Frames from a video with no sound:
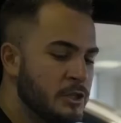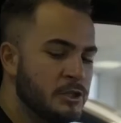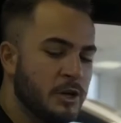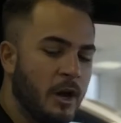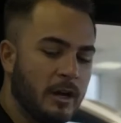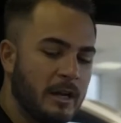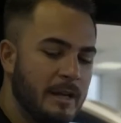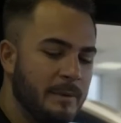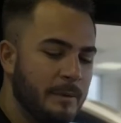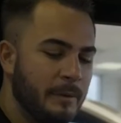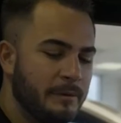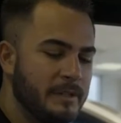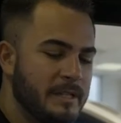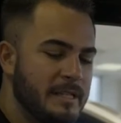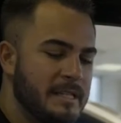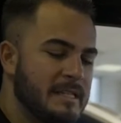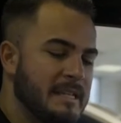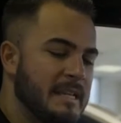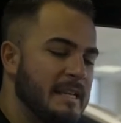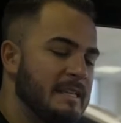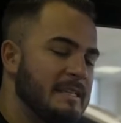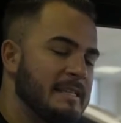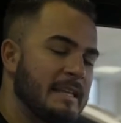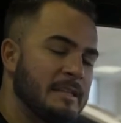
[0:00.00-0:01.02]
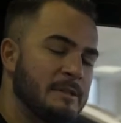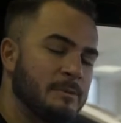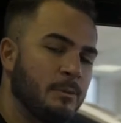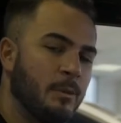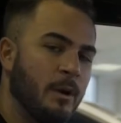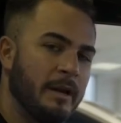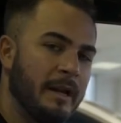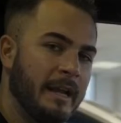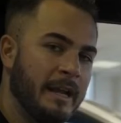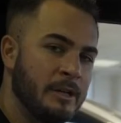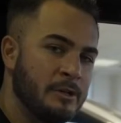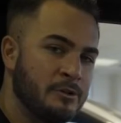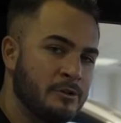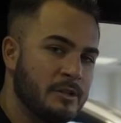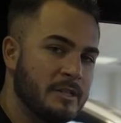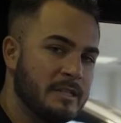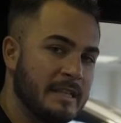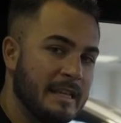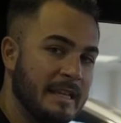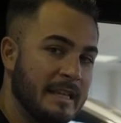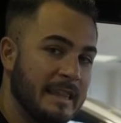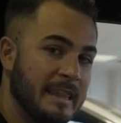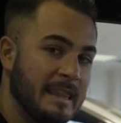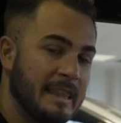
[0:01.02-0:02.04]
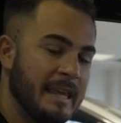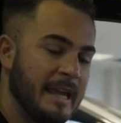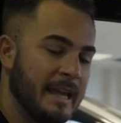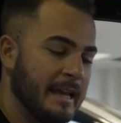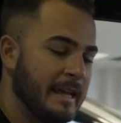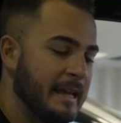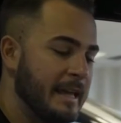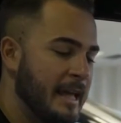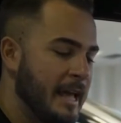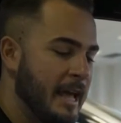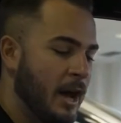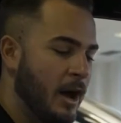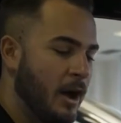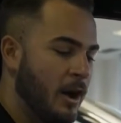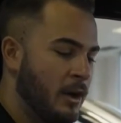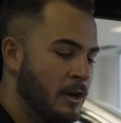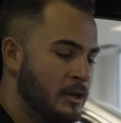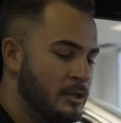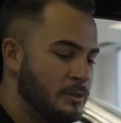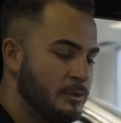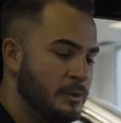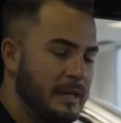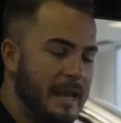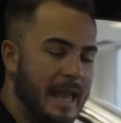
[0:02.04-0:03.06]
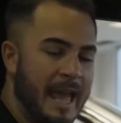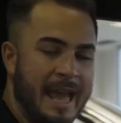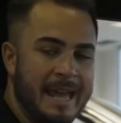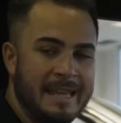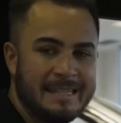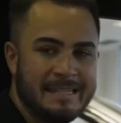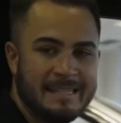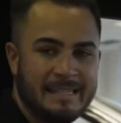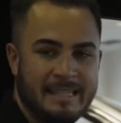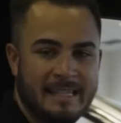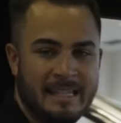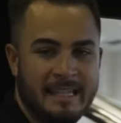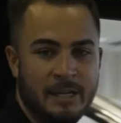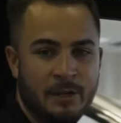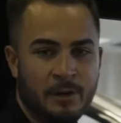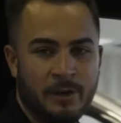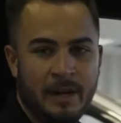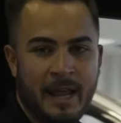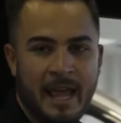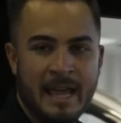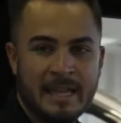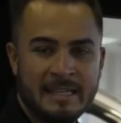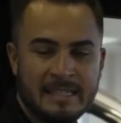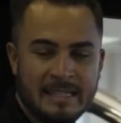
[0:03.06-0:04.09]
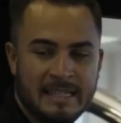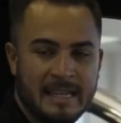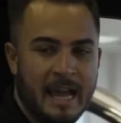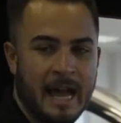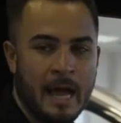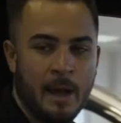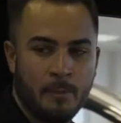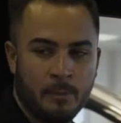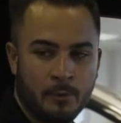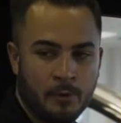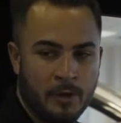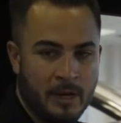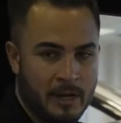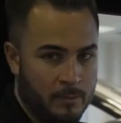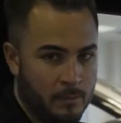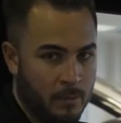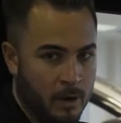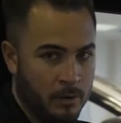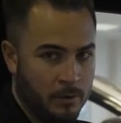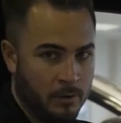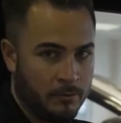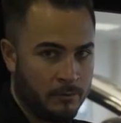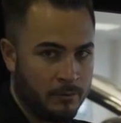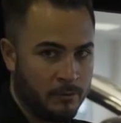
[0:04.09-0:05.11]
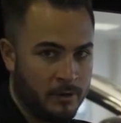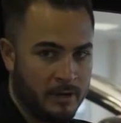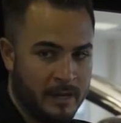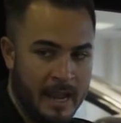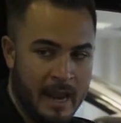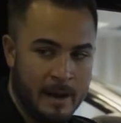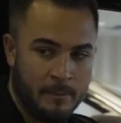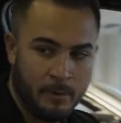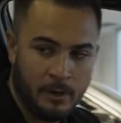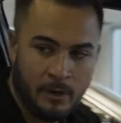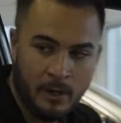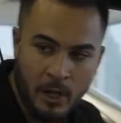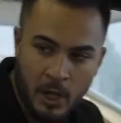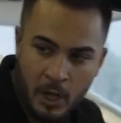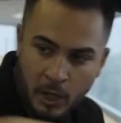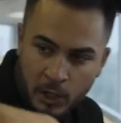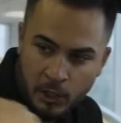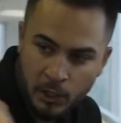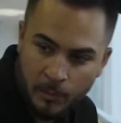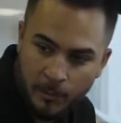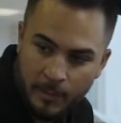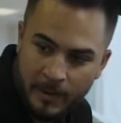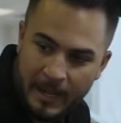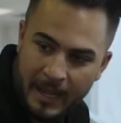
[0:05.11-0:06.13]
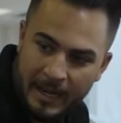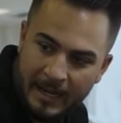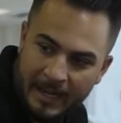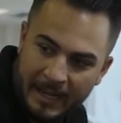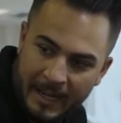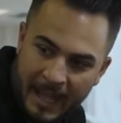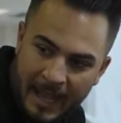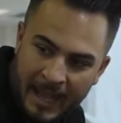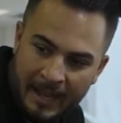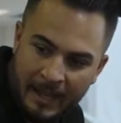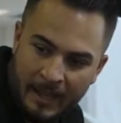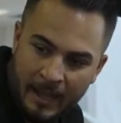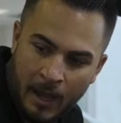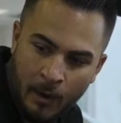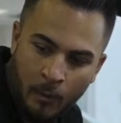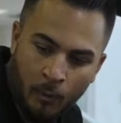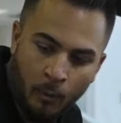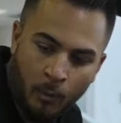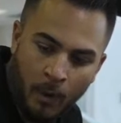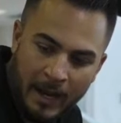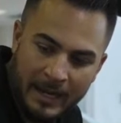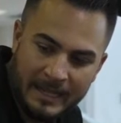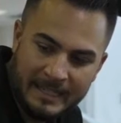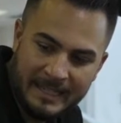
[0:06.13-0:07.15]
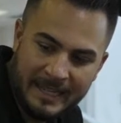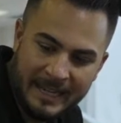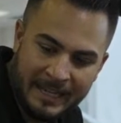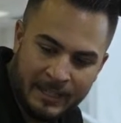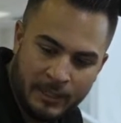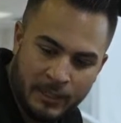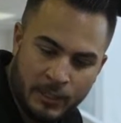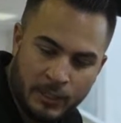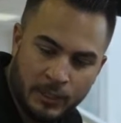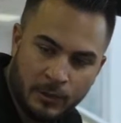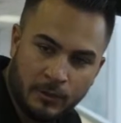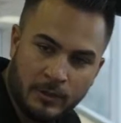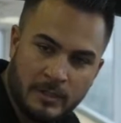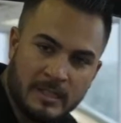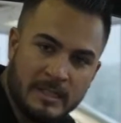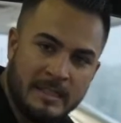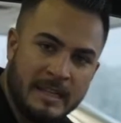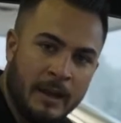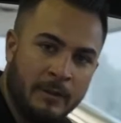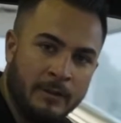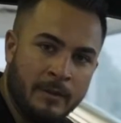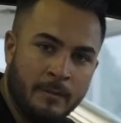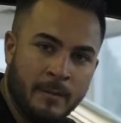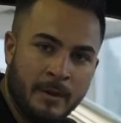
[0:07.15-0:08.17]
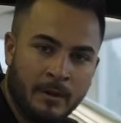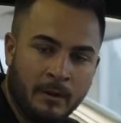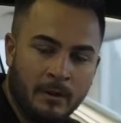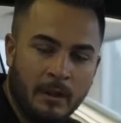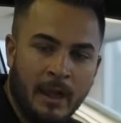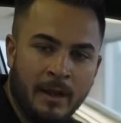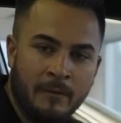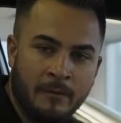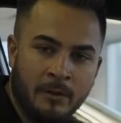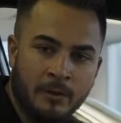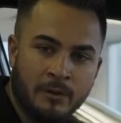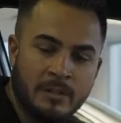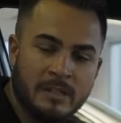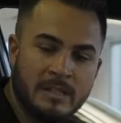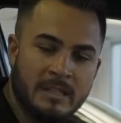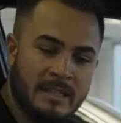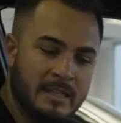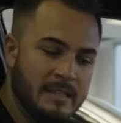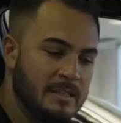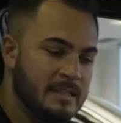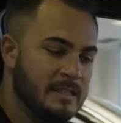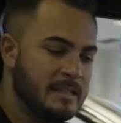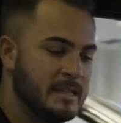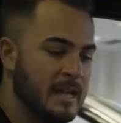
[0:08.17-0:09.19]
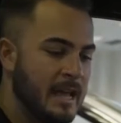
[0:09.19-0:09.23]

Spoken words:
Talking about the seats, that's one interesting thing. Onto an SE or an SE upgrade model for a Camry, you'll be getting a white insert down the middle of your seats.